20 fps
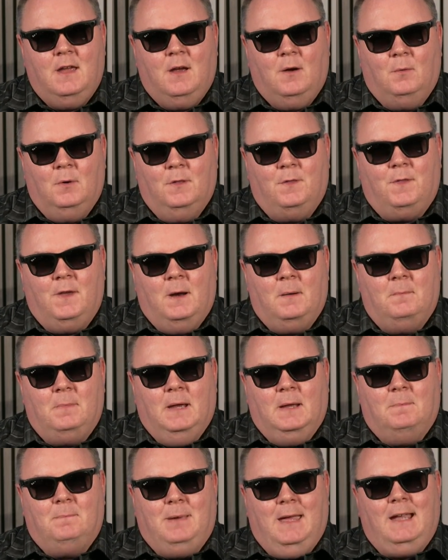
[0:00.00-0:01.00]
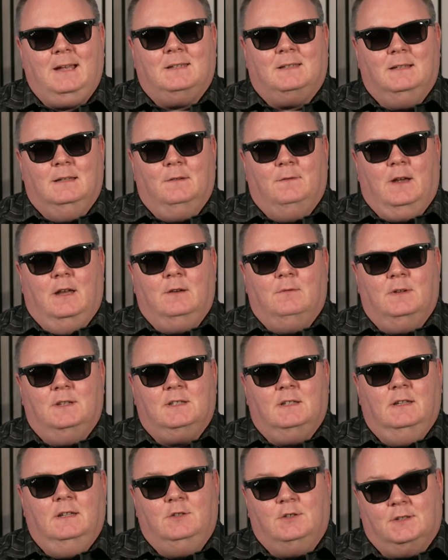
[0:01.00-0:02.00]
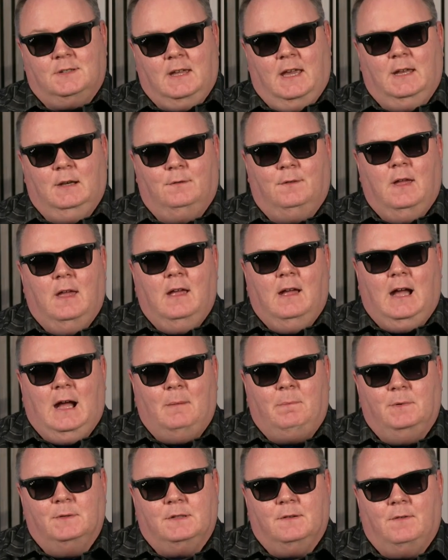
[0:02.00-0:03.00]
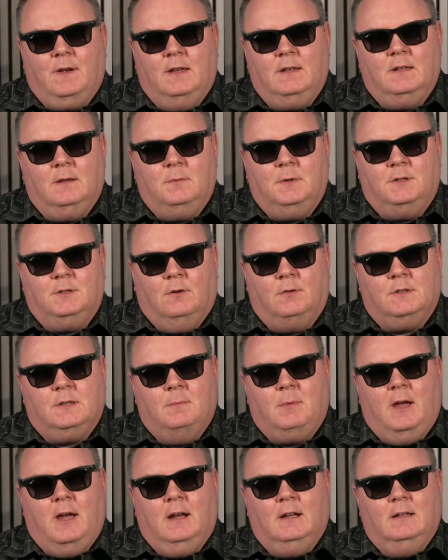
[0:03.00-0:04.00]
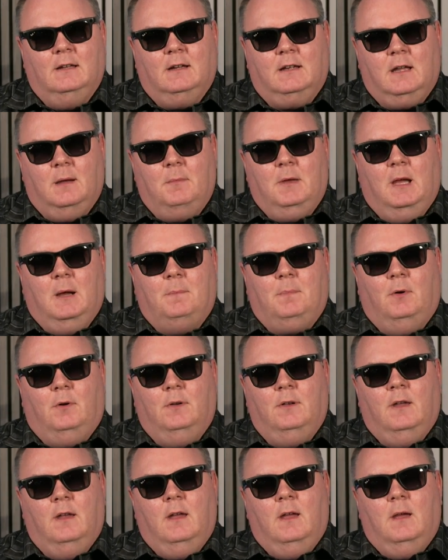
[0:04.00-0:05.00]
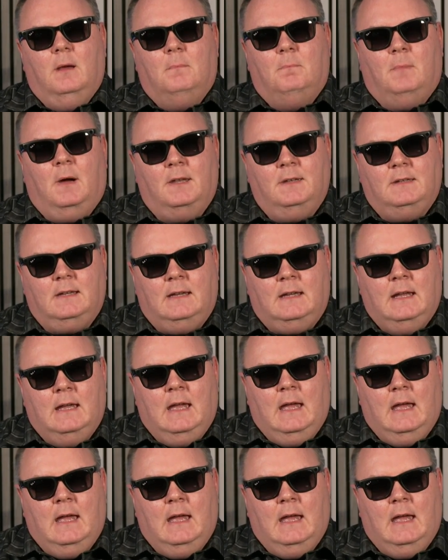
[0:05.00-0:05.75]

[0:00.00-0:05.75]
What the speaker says: with their big Pixel event recently, just ahead of Apple's event that we talked about earlier, coming up on Monday.